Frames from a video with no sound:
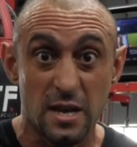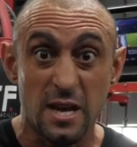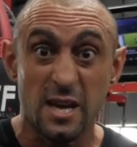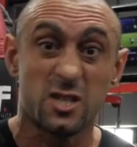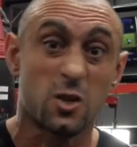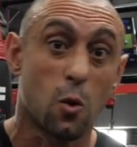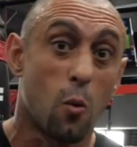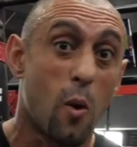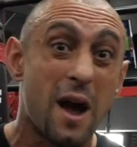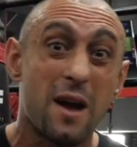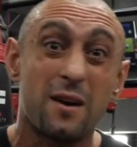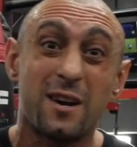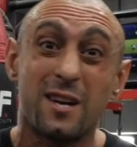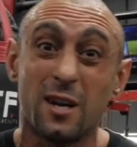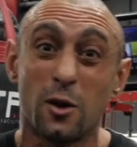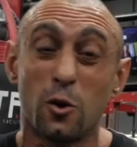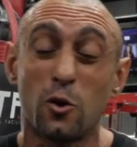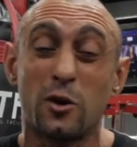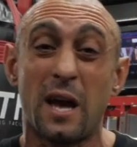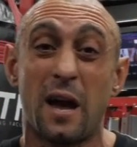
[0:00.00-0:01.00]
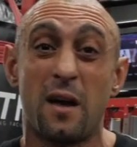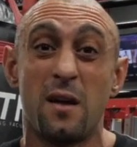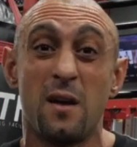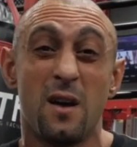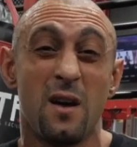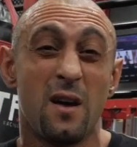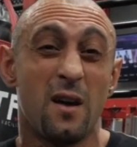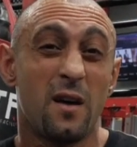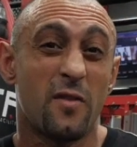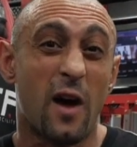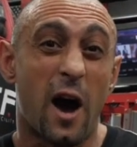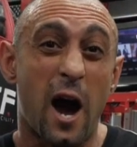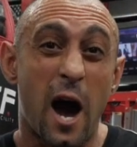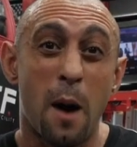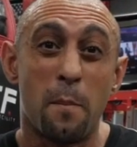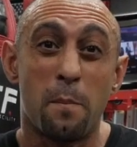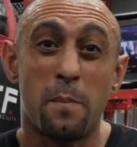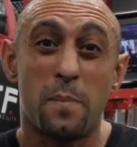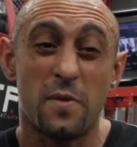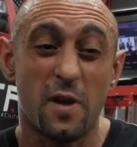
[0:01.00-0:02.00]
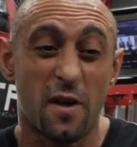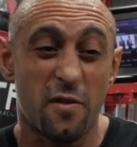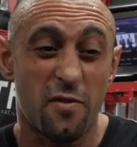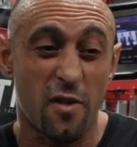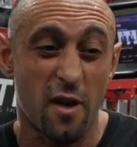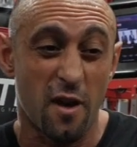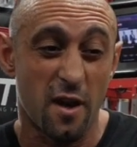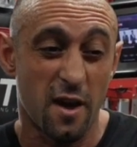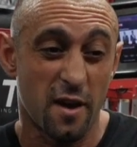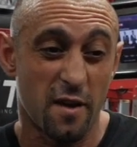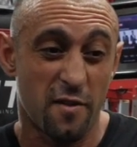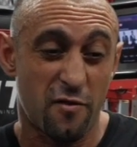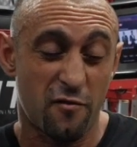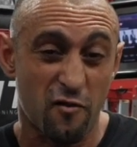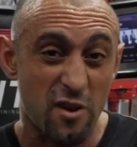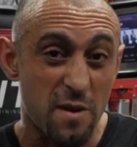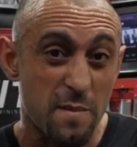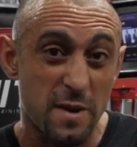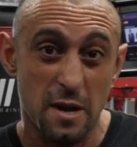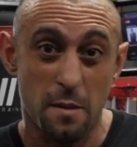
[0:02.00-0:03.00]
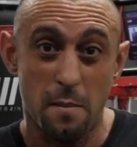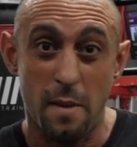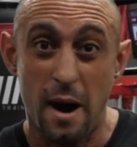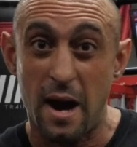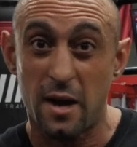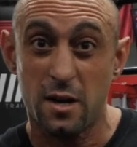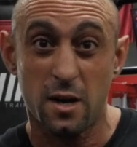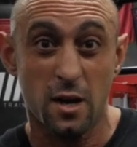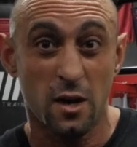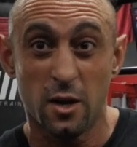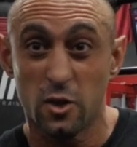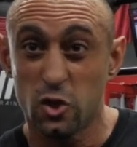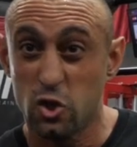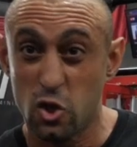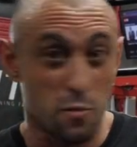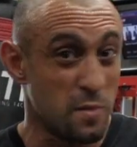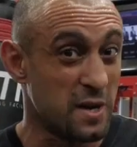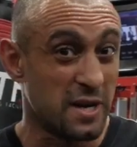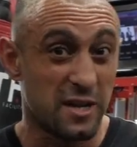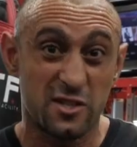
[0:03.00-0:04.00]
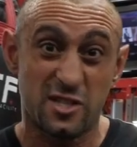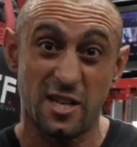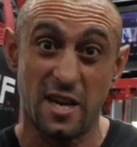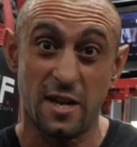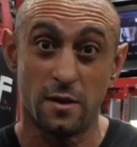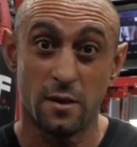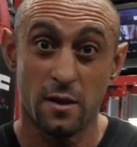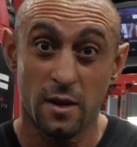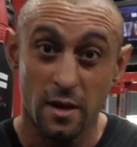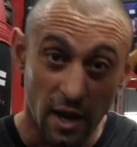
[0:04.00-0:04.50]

Is the way I'm going to look at the hump, the 3-minute mark, 2 minutes in.